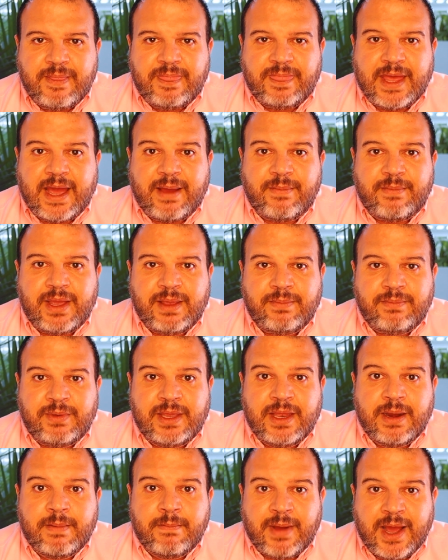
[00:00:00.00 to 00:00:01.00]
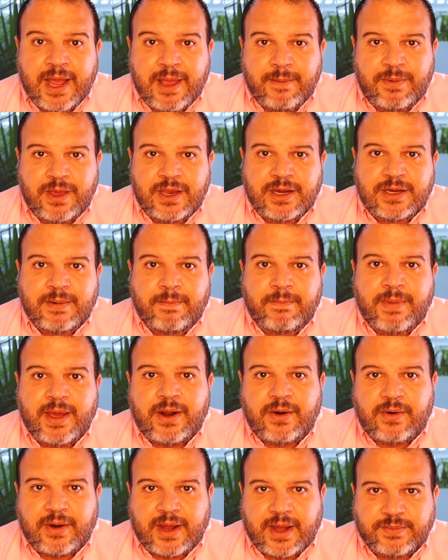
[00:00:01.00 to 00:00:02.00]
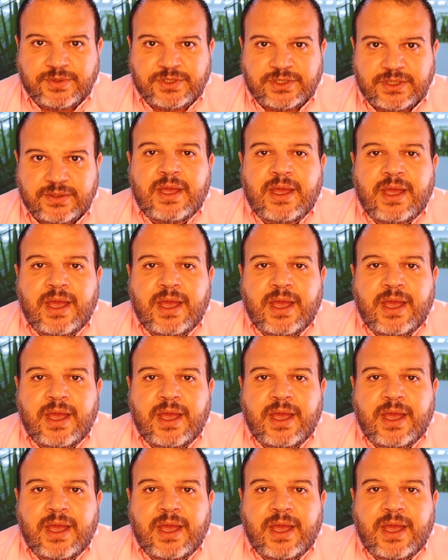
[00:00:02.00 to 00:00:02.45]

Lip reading: that might be, in my opinion, a better option.